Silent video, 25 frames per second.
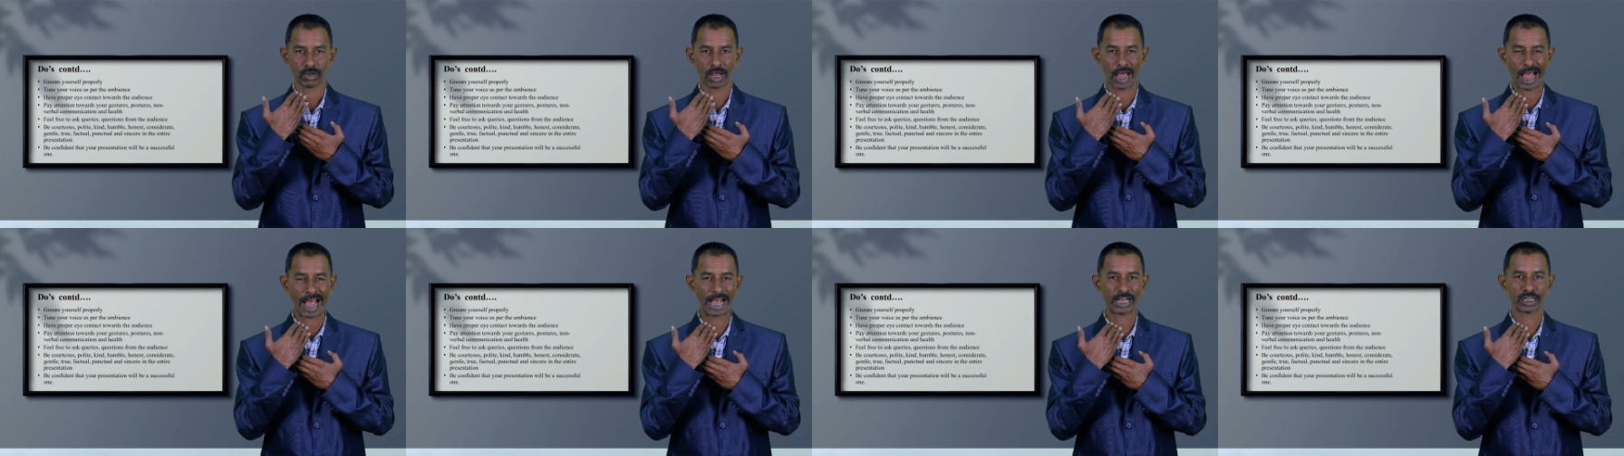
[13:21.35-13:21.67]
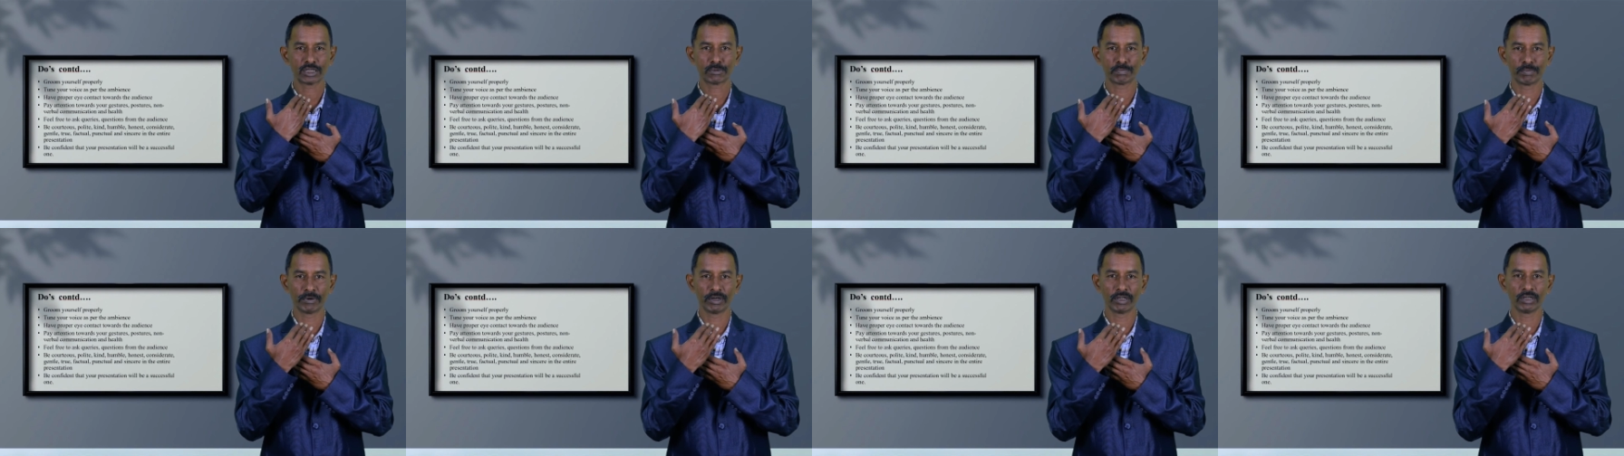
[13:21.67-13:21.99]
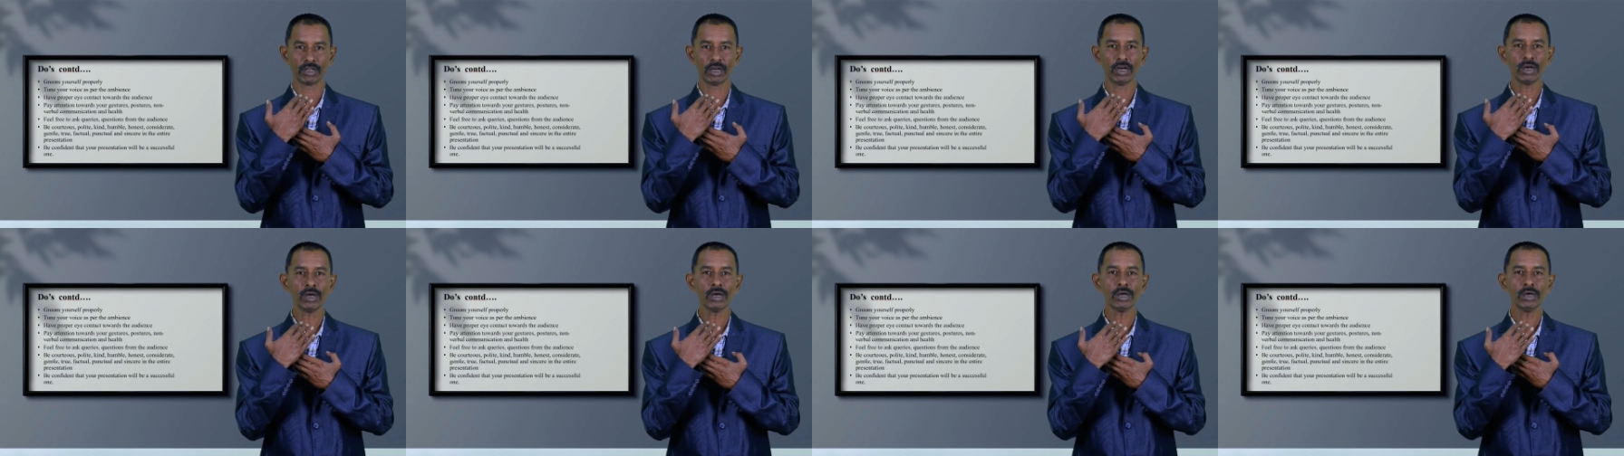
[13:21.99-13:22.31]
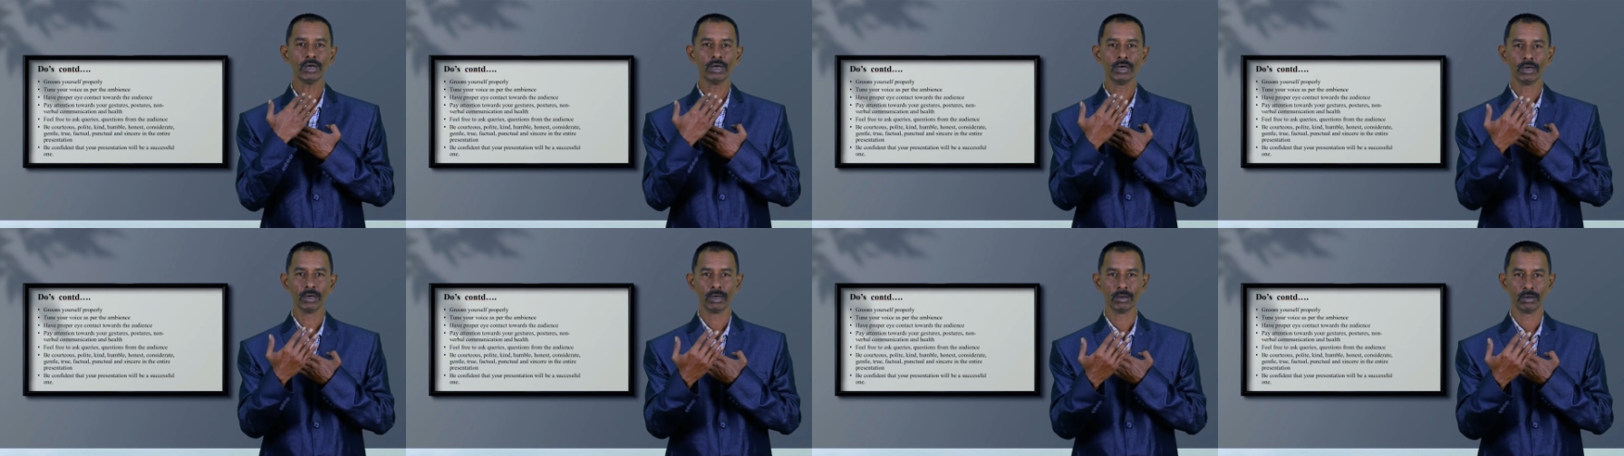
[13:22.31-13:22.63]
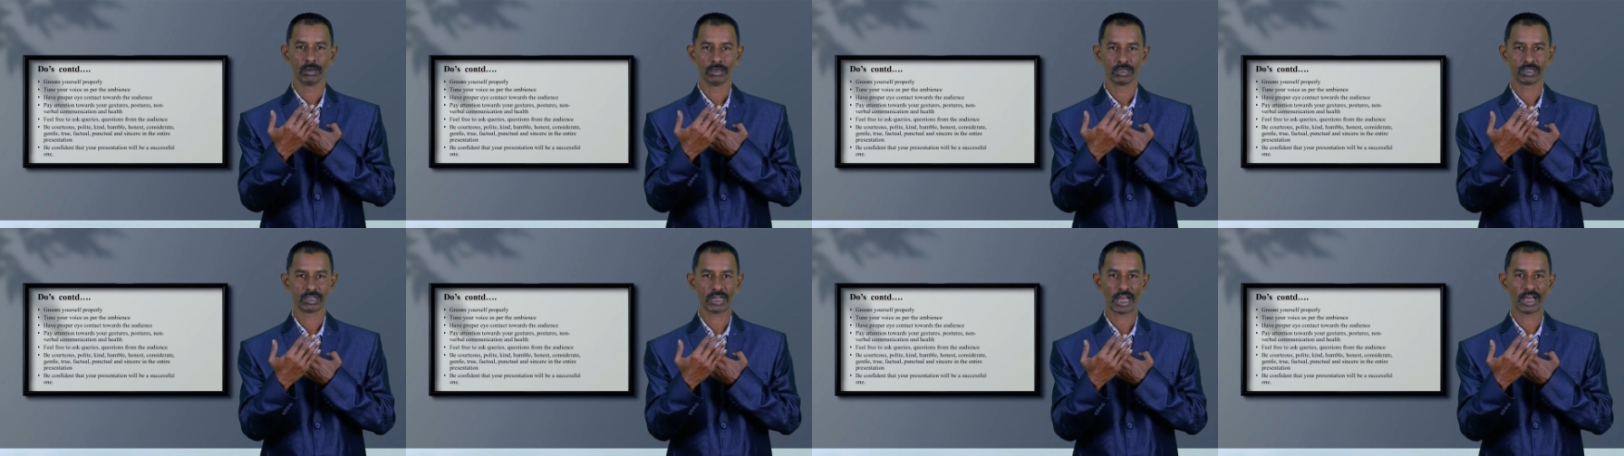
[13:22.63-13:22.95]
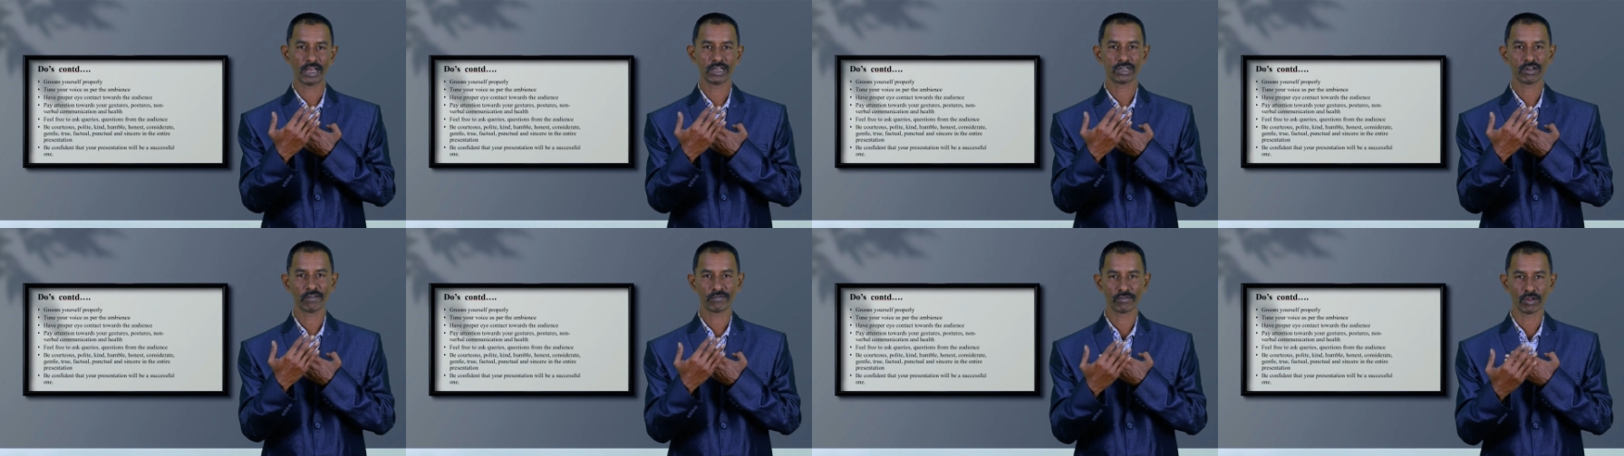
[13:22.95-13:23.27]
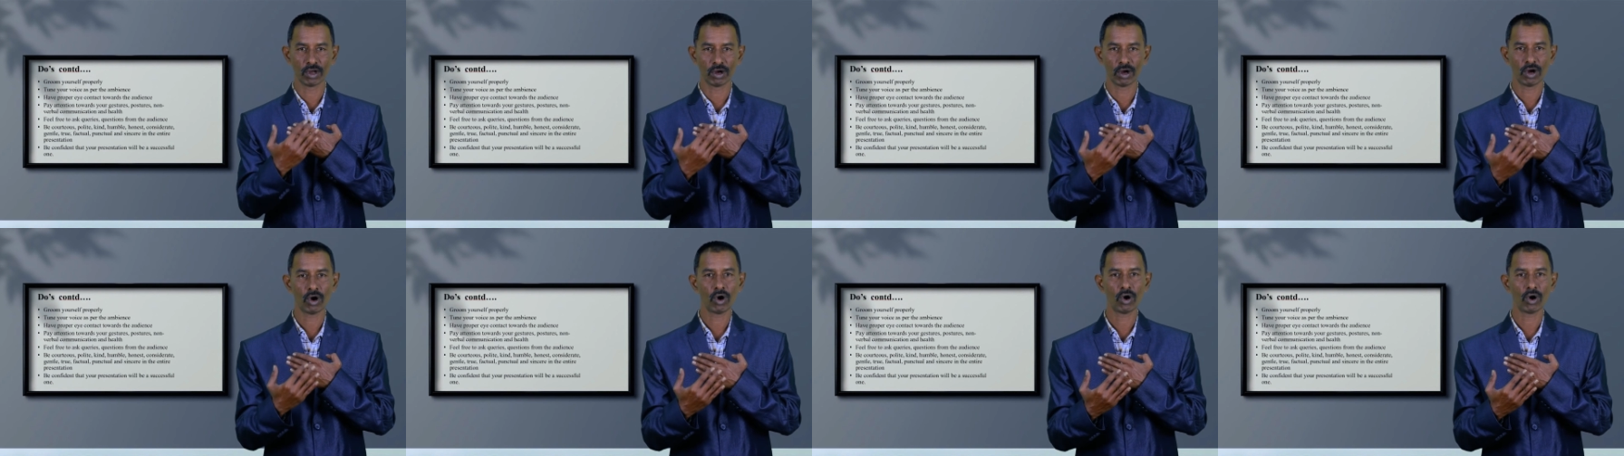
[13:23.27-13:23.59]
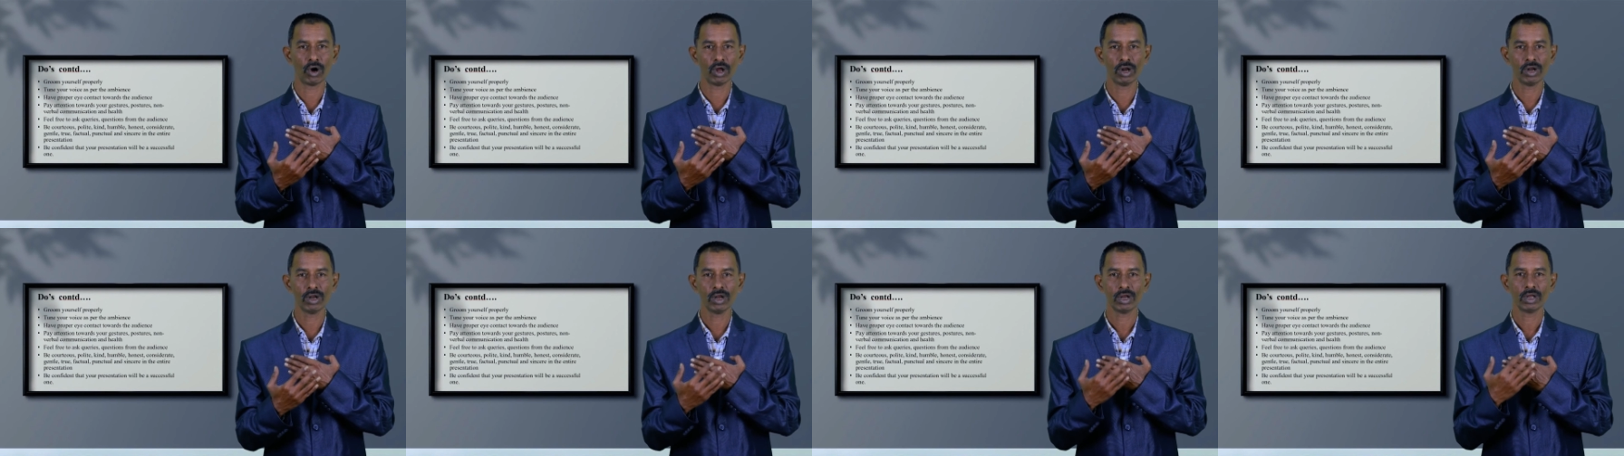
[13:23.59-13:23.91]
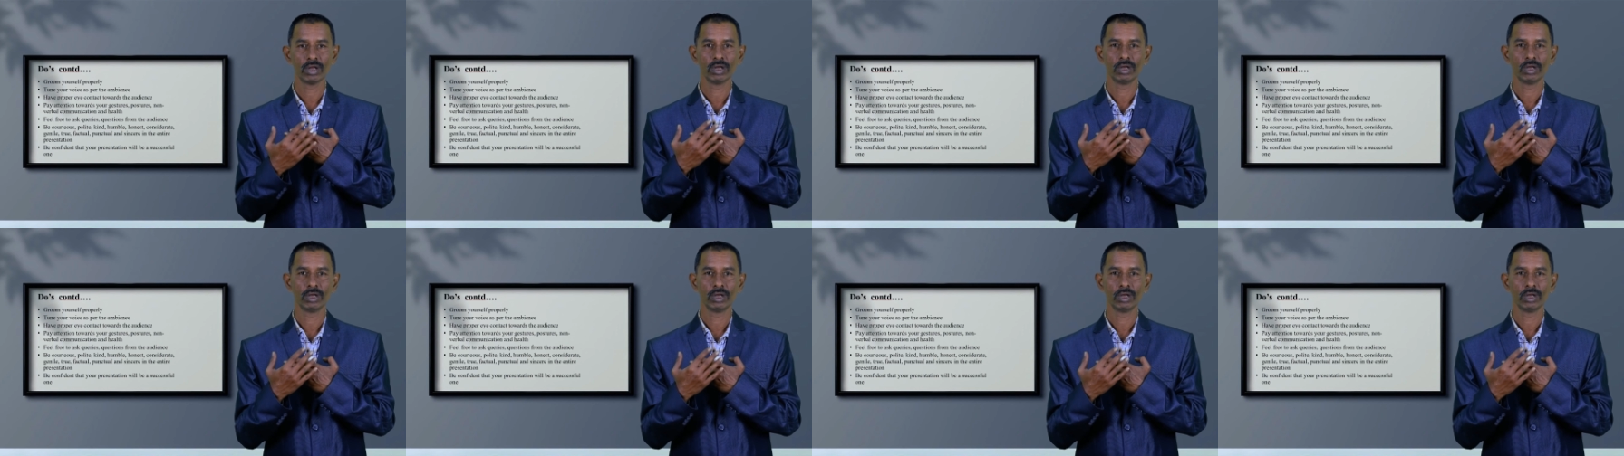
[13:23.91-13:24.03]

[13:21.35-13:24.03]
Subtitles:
as per the size of the hall,